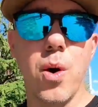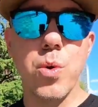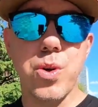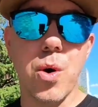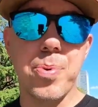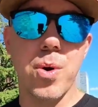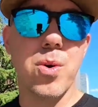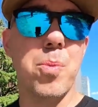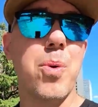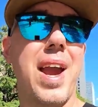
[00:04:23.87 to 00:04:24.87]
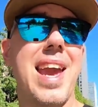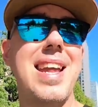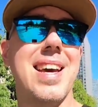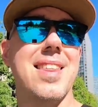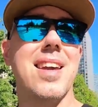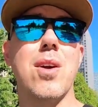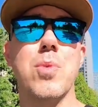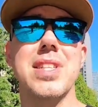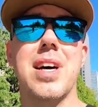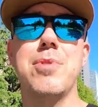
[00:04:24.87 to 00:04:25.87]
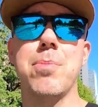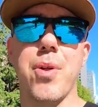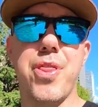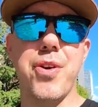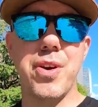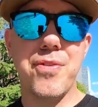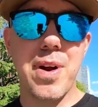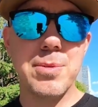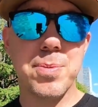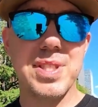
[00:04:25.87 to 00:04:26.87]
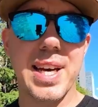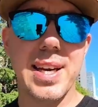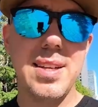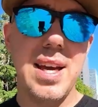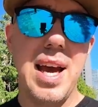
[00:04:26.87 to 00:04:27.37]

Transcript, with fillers: The old GoPro, GoPro 8, I think, was up to about 30 frames per second.